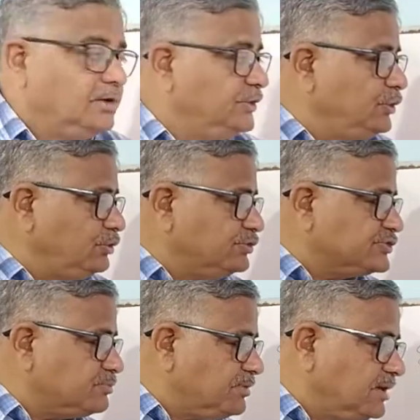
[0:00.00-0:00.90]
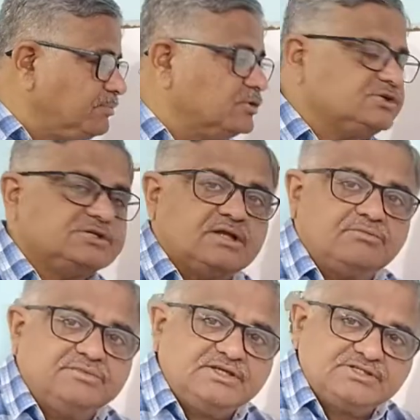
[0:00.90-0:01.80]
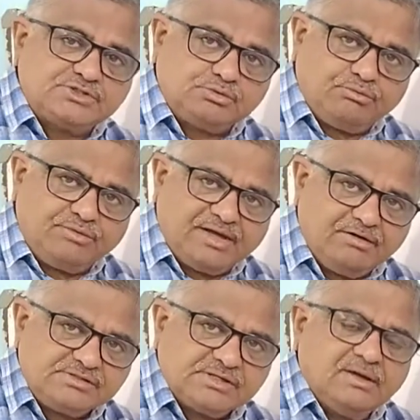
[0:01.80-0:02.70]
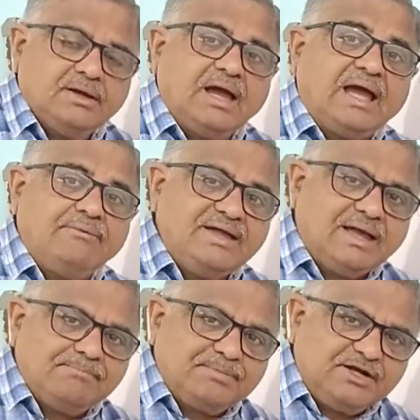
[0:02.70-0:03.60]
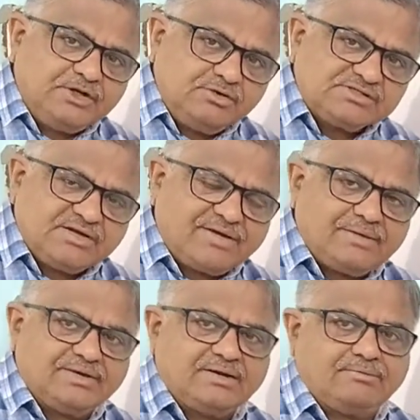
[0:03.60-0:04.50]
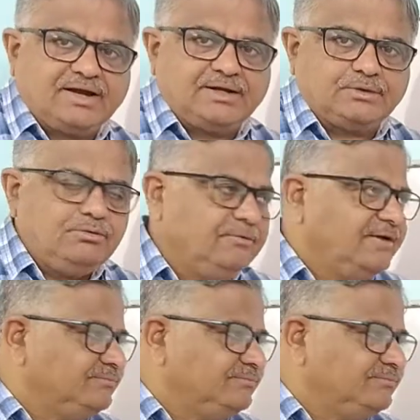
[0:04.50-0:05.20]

due to superposition of these two waves having amplitude say y1 and y2,